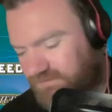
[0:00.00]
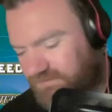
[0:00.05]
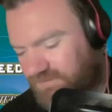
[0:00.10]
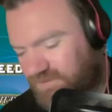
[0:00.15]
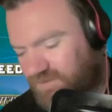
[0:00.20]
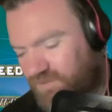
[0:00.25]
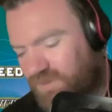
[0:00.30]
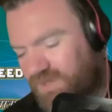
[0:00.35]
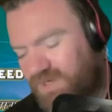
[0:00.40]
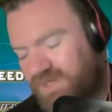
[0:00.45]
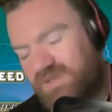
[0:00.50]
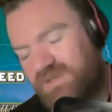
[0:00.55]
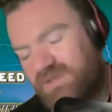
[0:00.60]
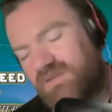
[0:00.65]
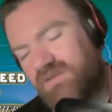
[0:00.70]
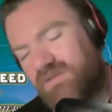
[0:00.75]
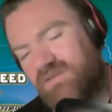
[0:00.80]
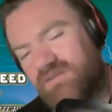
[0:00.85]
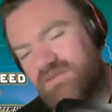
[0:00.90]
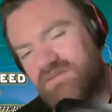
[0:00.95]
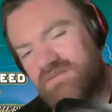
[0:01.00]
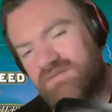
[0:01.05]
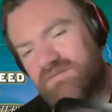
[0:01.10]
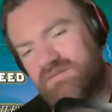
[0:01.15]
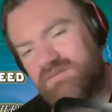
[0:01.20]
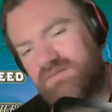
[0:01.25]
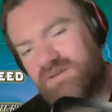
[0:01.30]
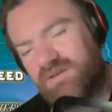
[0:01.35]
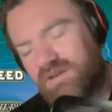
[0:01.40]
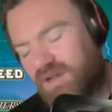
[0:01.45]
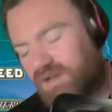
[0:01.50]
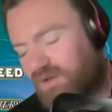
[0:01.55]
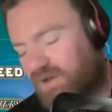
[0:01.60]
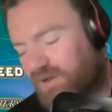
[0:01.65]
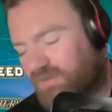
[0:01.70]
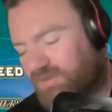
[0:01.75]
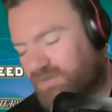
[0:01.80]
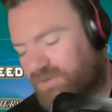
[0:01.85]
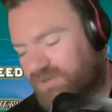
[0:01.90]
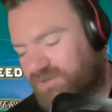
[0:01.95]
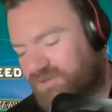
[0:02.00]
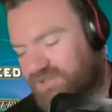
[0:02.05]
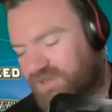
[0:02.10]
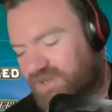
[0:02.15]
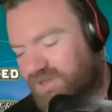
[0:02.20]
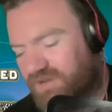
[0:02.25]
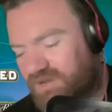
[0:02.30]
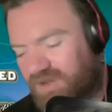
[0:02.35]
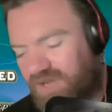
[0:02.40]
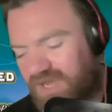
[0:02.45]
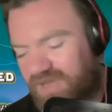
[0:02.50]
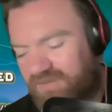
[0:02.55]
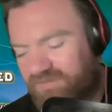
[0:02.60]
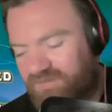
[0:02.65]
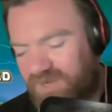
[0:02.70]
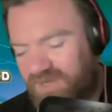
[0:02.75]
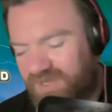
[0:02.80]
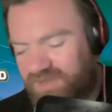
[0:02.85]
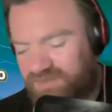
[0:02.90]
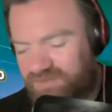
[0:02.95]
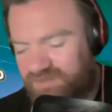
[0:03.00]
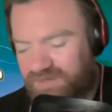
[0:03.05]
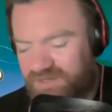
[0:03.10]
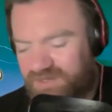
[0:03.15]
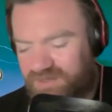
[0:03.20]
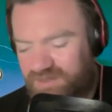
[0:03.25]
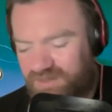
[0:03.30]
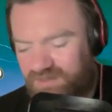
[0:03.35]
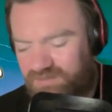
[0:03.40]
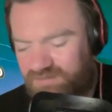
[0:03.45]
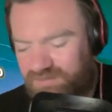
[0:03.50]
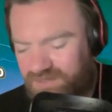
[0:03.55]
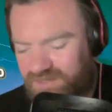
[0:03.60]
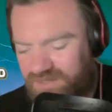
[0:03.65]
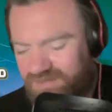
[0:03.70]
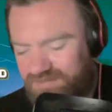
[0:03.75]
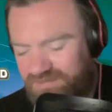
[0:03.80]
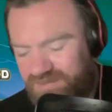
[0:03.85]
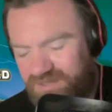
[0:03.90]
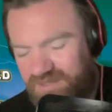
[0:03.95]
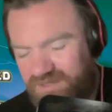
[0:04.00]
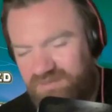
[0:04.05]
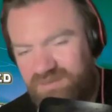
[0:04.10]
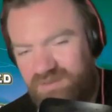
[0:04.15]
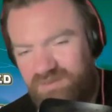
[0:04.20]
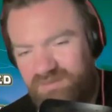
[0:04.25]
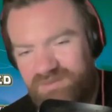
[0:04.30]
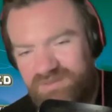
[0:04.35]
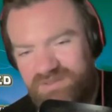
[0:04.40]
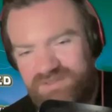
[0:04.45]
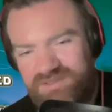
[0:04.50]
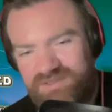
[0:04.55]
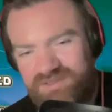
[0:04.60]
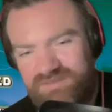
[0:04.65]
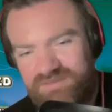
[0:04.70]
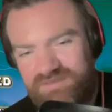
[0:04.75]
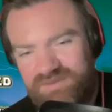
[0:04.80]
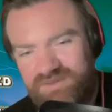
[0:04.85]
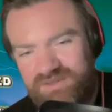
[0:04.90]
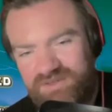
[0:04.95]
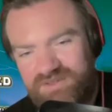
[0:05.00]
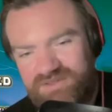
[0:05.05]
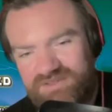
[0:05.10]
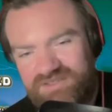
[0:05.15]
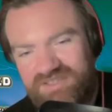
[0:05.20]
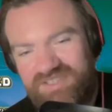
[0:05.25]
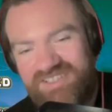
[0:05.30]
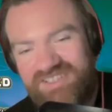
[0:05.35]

So where do you? Well, I'll put it to you. I have my three that I'd bring in, but I'll put it to you first.